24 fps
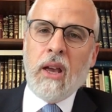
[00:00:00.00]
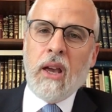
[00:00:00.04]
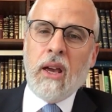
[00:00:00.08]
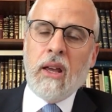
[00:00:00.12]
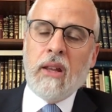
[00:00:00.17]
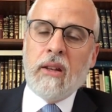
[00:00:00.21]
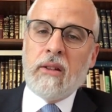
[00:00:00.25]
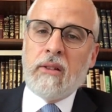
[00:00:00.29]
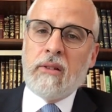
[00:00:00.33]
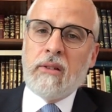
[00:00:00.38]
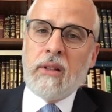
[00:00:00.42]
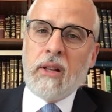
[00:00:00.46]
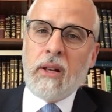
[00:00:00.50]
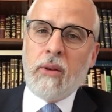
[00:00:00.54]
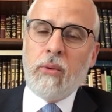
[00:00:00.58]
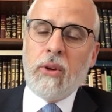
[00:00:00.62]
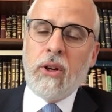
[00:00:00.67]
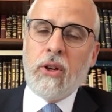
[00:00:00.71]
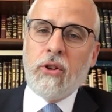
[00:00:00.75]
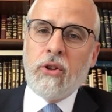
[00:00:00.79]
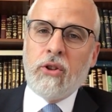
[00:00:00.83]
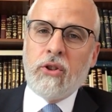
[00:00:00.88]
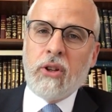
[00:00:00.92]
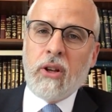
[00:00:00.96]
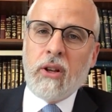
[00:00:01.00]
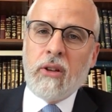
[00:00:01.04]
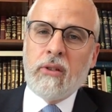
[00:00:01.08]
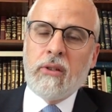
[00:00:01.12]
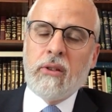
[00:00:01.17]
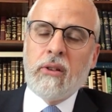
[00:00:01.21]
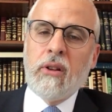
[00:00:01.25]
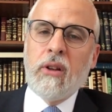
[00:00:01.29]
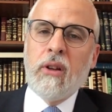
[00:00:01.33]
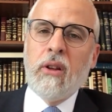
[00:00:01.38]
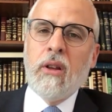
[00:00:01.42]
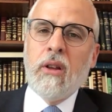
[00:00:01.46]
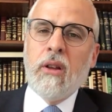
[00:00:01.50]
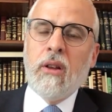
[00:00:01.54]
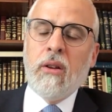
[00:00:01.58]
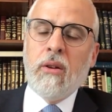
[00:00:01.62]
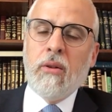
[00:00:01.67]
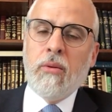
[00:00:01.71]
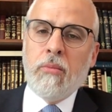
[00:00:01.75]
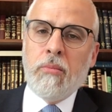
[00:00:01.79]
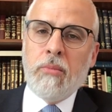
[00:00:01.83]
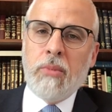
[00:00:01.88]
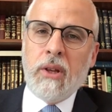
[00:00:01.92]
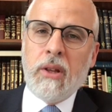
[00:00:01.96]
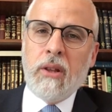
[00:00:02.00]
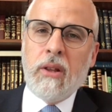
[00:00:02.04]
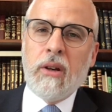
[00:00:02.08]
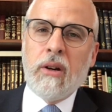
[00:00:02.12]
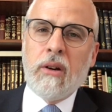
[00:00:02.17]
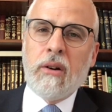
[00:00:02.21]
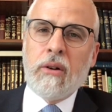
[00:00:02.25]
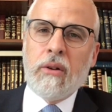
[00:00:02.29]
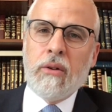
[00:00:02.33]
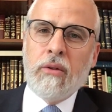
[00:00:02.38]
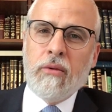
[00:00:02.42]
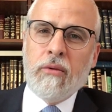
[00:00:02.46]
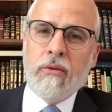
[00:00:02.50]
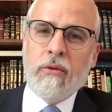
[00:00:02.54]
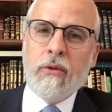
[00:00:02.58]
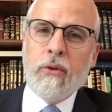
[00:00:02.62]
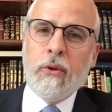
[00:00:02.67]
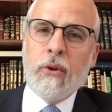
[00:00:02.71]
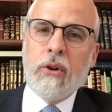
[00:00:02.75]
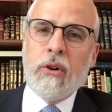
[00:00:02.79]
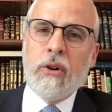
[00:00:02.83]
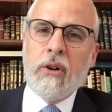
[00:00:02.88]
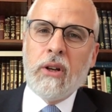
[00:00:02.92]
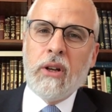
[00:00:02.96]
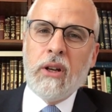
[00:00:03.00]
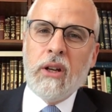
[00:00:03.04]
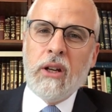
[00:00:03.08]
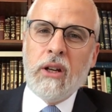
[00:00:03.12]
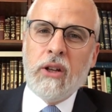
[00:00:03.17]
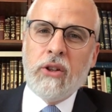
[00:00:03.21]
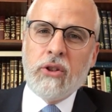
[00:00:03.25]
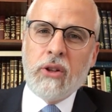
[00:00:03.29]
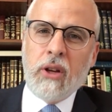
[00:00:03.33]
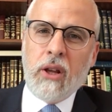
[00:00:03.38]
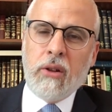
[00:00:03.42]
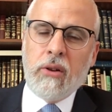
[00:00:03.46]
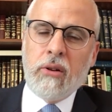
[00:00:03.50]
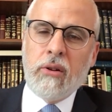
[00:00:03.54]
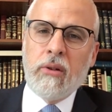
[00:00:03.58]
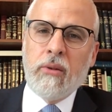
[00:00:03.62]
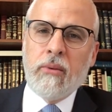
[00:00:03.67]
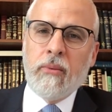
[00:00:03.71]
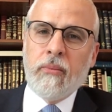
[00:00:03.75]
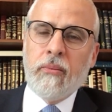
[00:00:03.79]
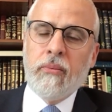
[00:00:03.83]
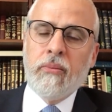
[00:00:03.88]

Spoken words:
and instead we could just be there for each other.